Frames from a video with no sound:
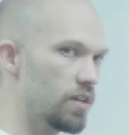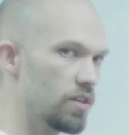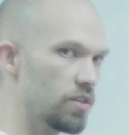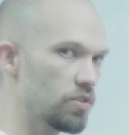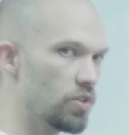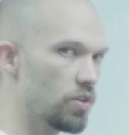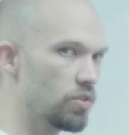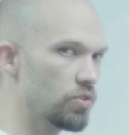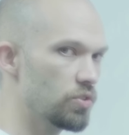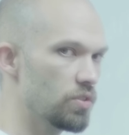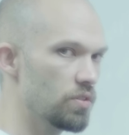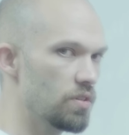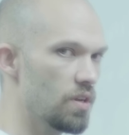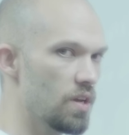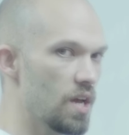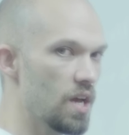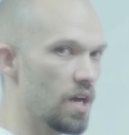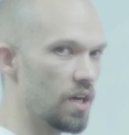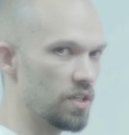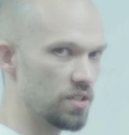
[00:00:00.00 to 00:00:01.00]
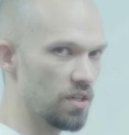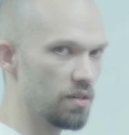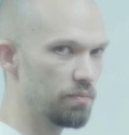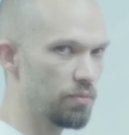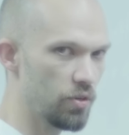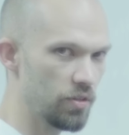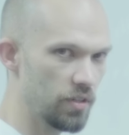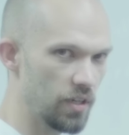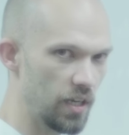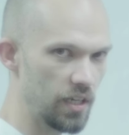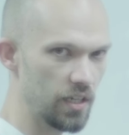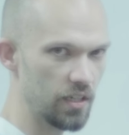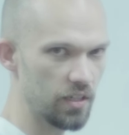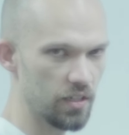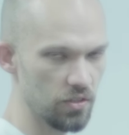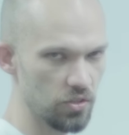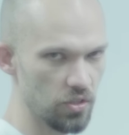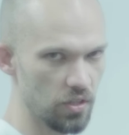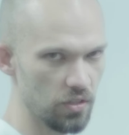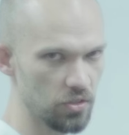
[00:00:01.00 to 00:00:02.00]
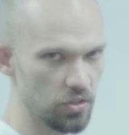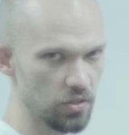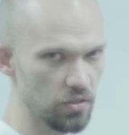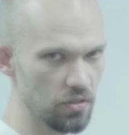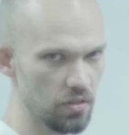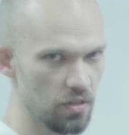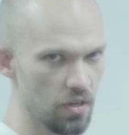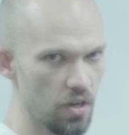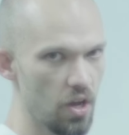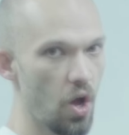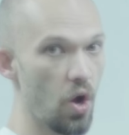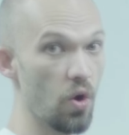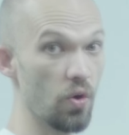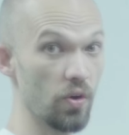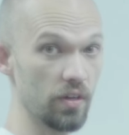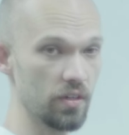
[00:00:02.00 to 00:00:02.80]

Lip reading: conjunction, a subordinating conjunction, or a